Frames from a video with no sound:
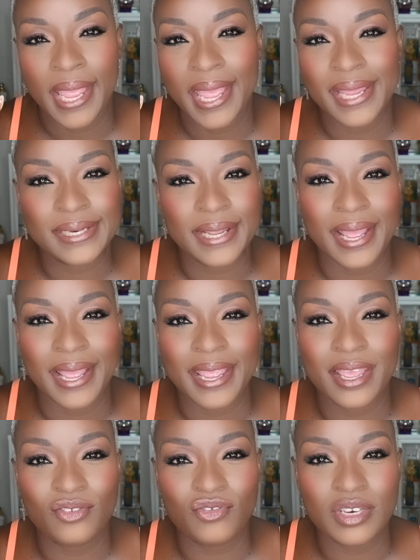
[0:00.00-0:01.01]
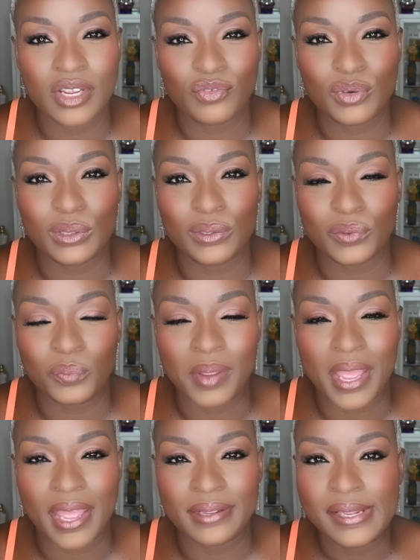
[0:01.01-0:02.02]
and I have never looked
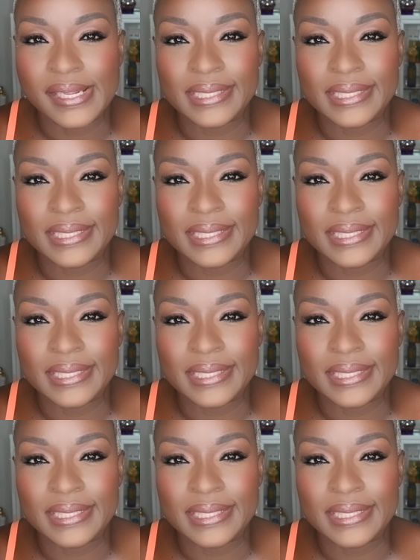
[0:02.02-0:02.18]
back.